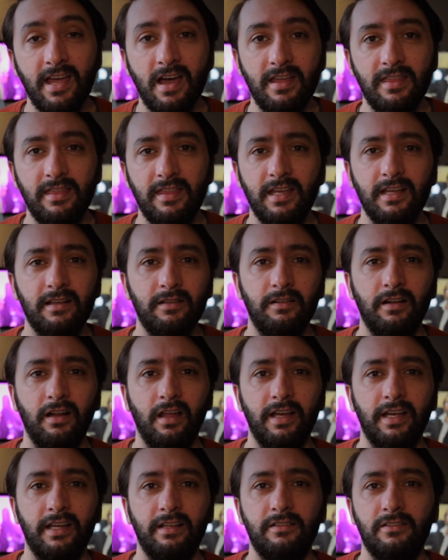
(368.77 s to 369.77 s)
I think,
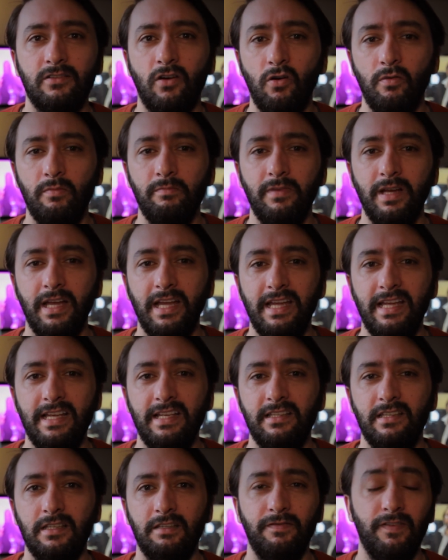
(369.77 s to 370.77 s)
like, Tom
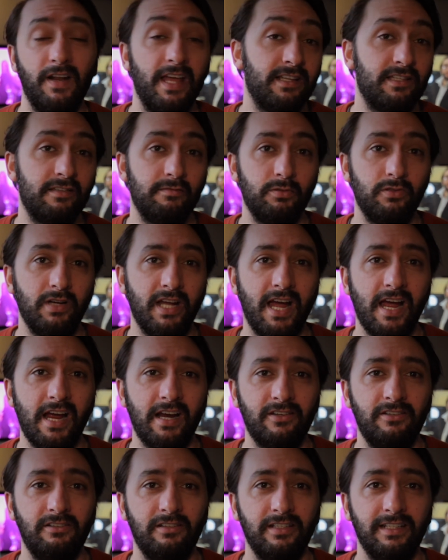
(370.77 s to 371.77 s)
is a flexible
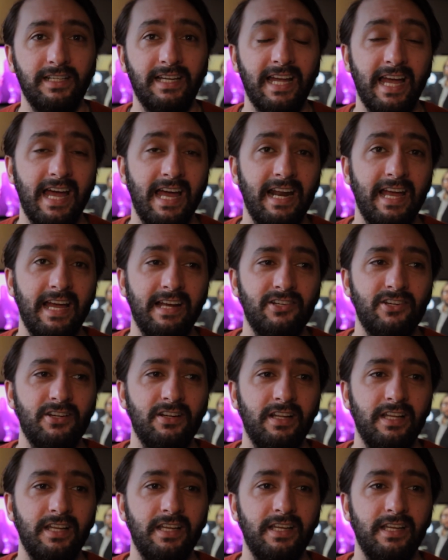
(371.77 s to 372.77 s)
character and can
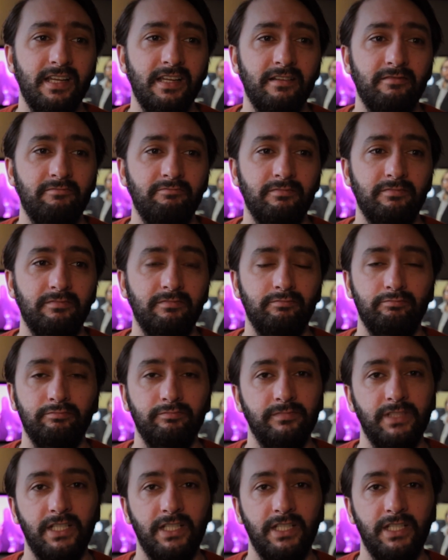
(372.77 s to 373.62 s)
actually, you